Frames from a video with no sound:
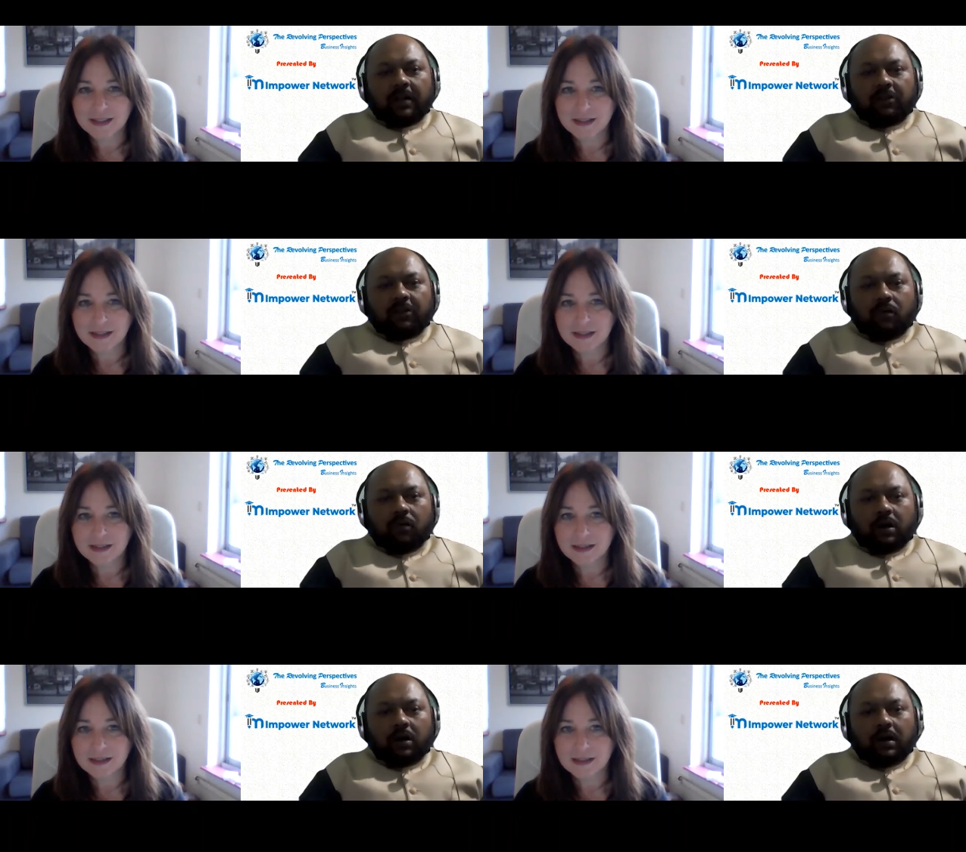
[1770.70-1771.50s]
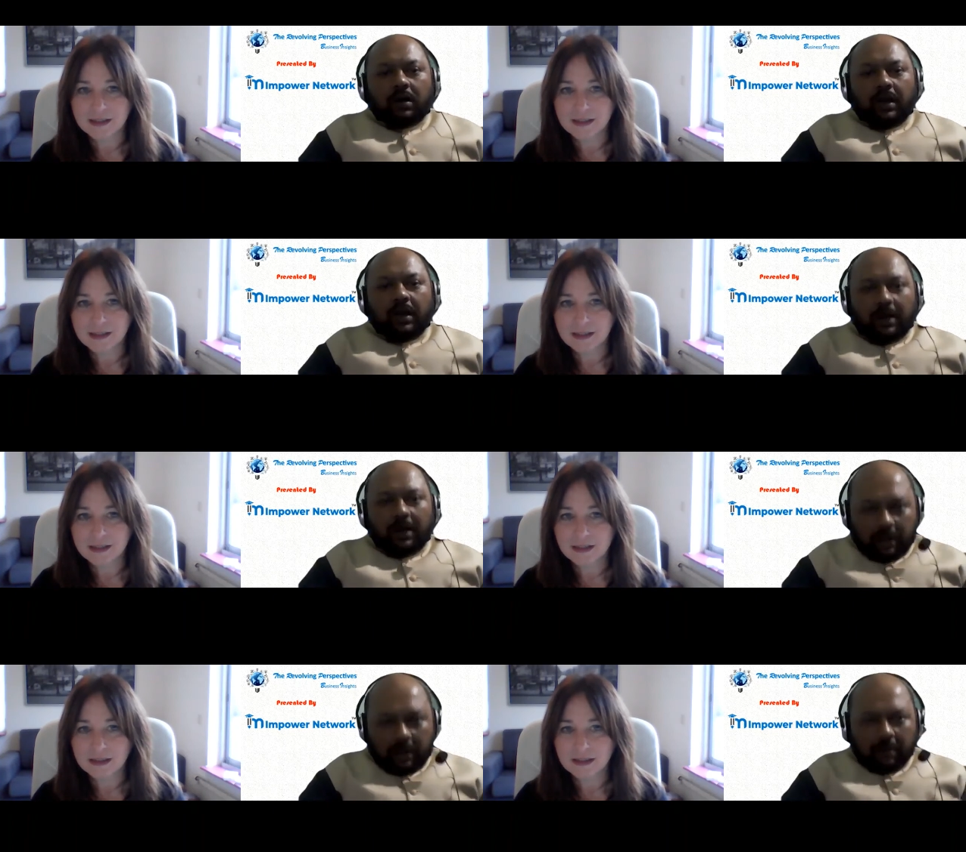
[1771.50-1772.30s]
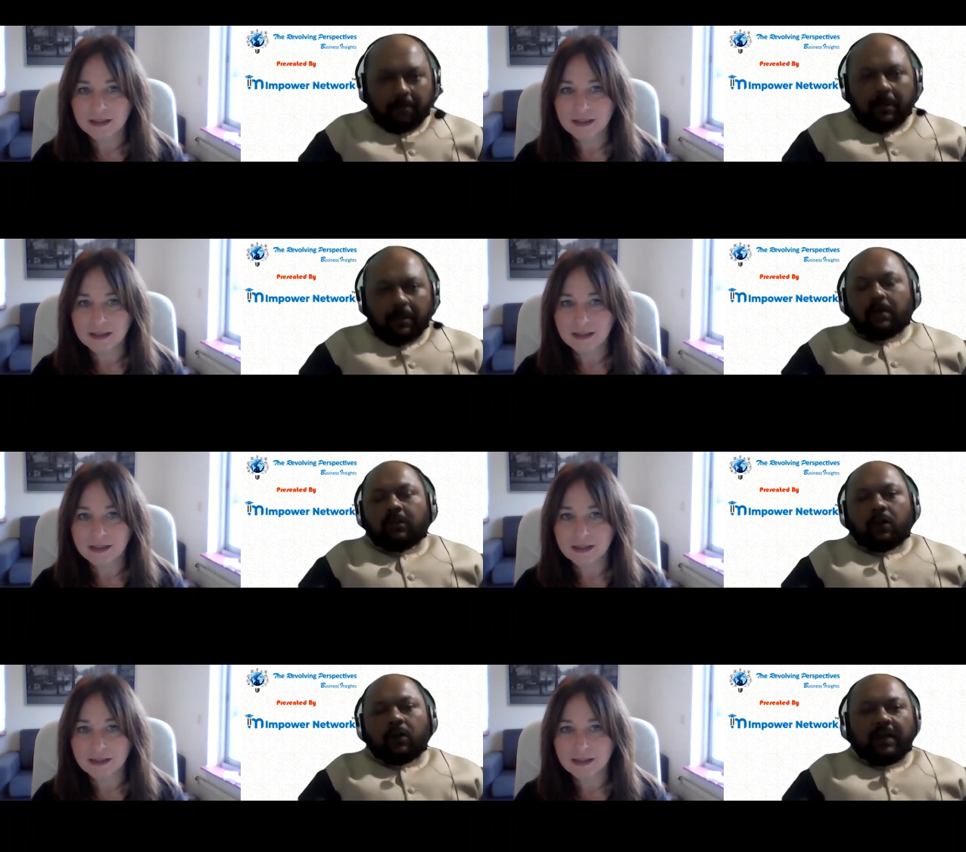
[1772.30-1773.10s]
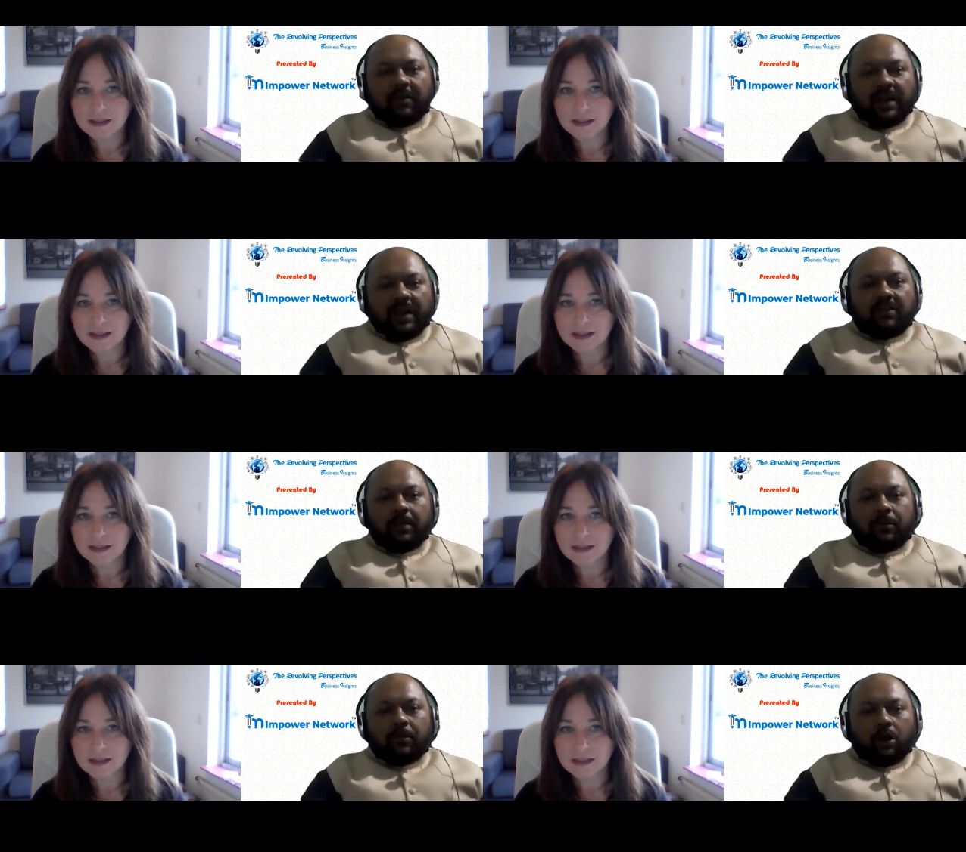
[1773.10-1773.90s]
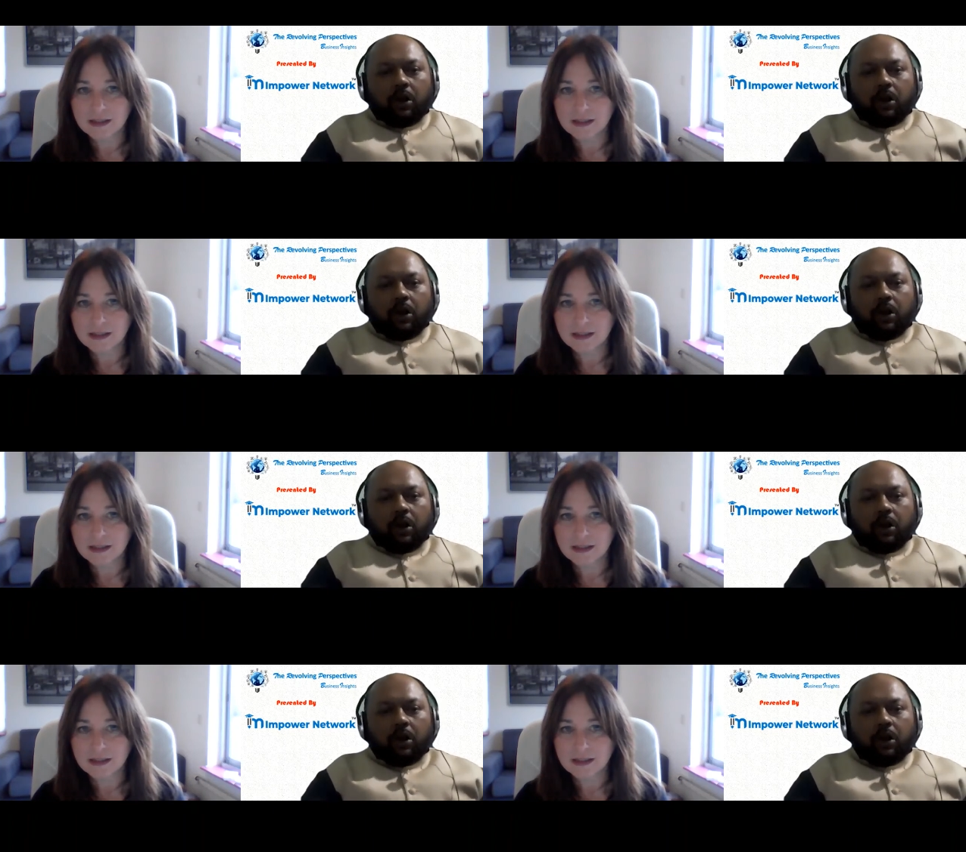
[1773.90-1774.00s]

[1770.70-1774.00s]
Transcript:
Speaker 1: which you would uh, sort of advise them not